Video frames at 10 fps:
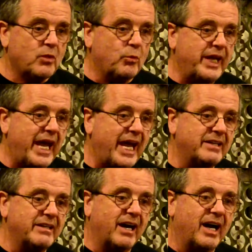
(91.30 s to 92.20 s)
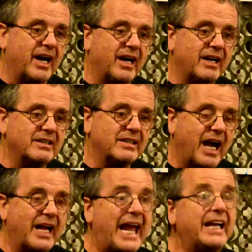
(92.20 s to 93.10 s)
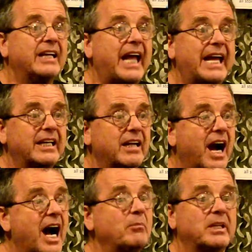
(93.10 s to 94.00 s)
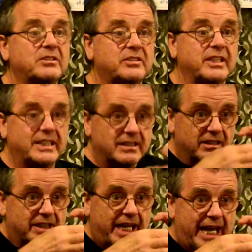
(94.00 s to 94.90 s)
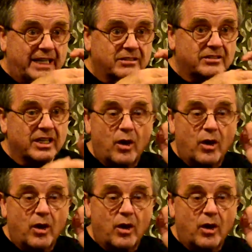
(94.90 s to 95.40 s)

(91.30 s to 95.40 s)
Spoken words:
We had egg omelets in these little cans.